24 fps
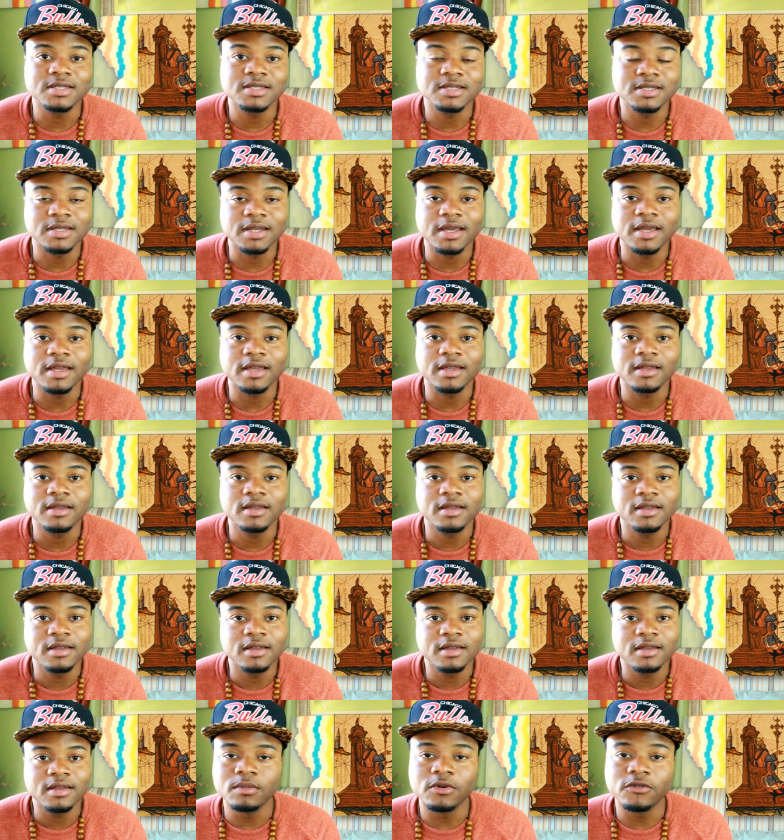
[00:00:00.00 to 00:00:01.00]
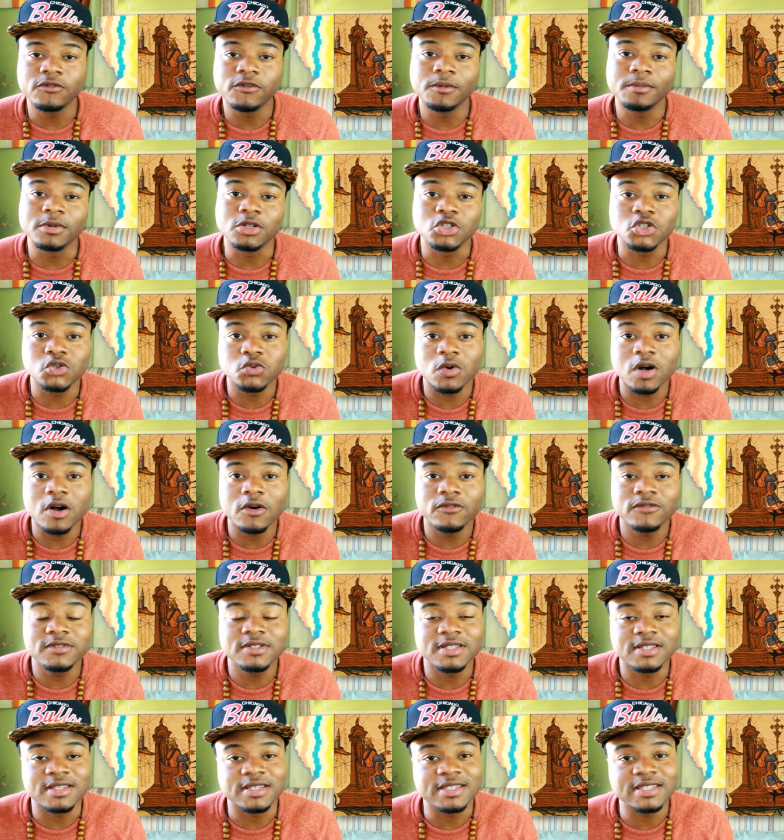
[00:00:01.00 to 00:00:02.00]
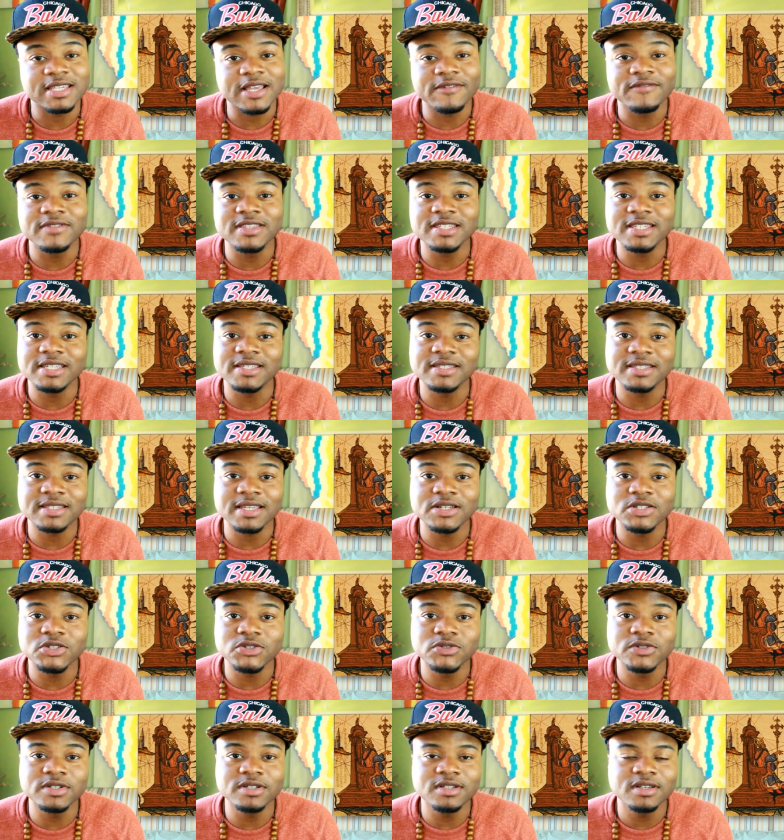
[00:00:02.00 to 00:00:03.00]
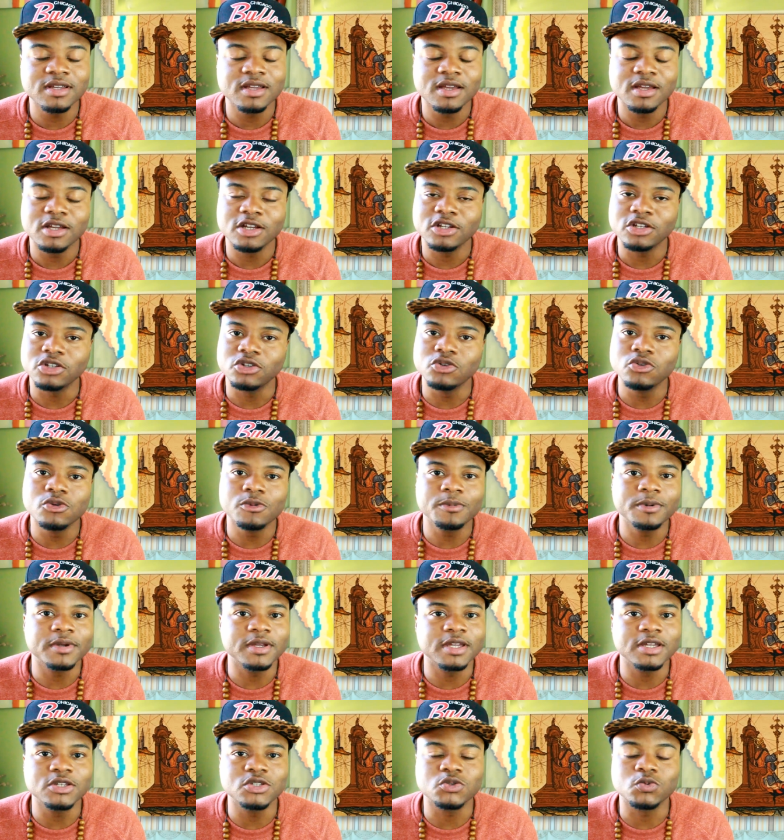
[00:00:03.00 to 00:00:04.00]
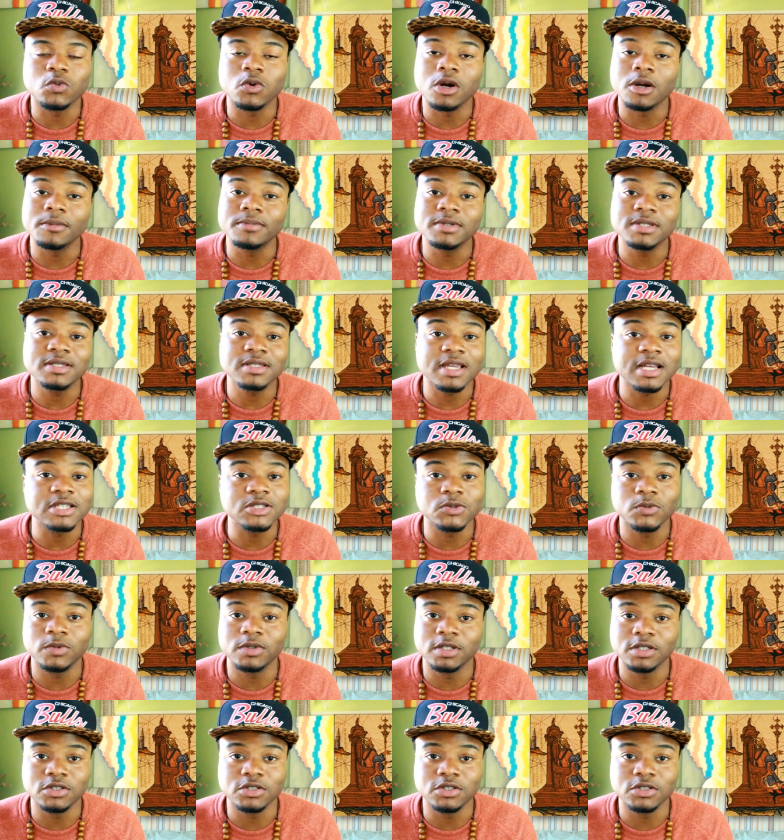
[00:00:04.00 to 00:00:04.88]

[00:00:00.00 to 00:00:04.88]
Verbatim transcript: today, but from the 12th to the 17th century, Europeans were obsessed with